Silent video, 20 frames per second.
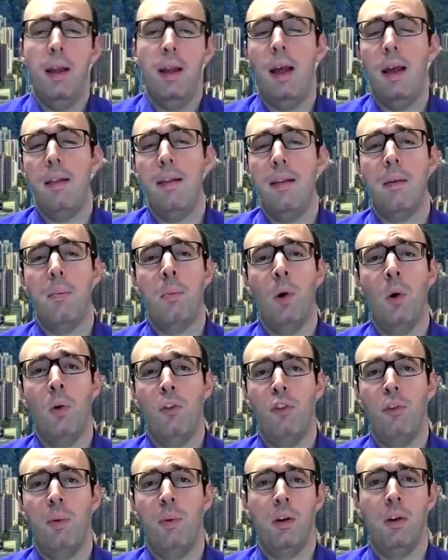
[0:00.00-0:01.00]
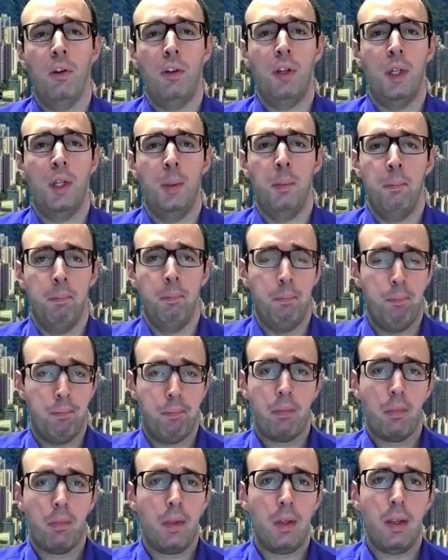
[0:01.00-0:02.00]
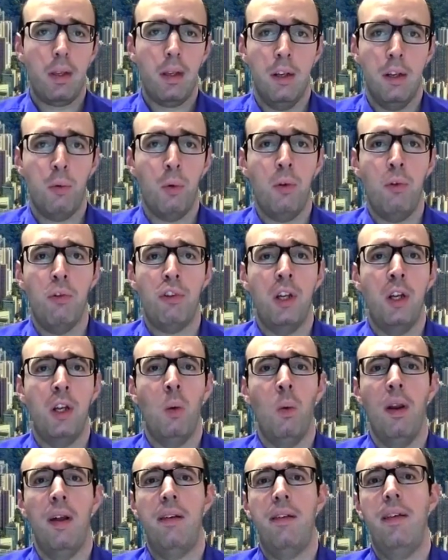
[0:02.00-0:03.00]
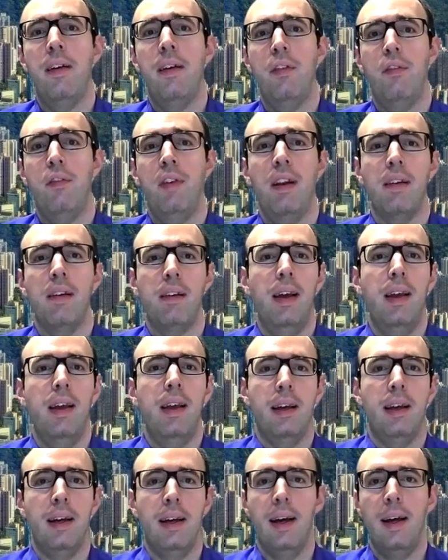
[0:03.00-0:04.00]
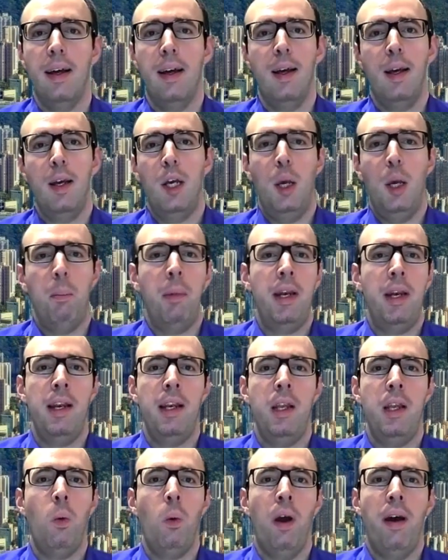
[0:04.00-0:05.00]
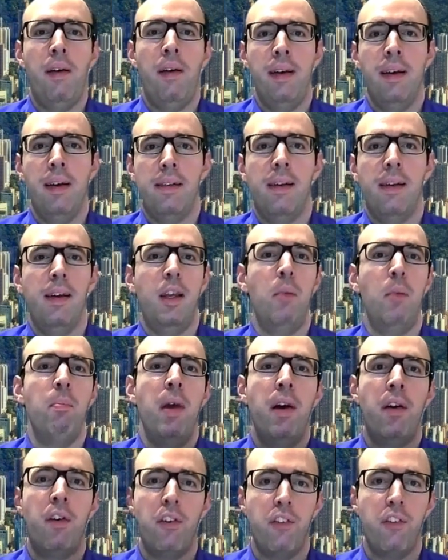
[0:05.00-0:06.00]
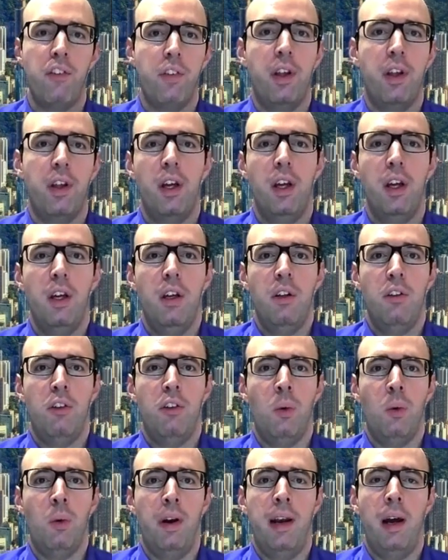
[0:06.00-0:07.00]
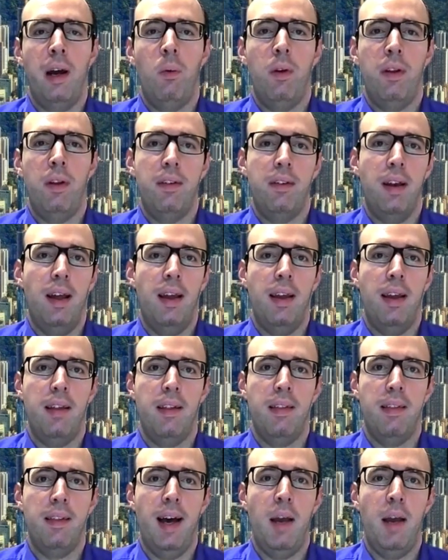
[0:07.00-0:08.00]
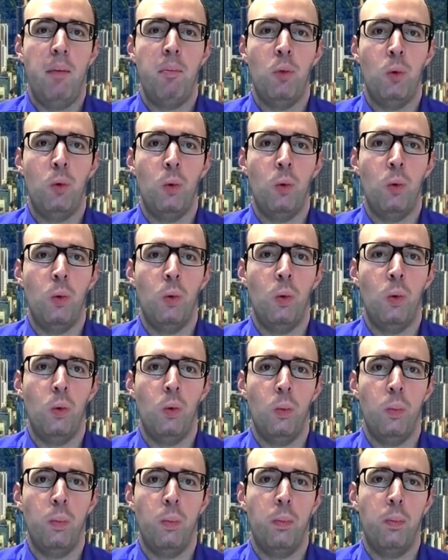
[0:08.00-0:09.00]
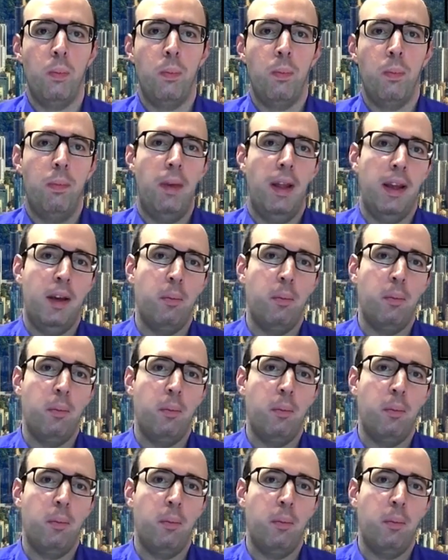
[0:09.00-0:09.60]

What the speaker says: like this approach because it's what you said. Last year it feels like many new areas emerged. So right now it's like the time to like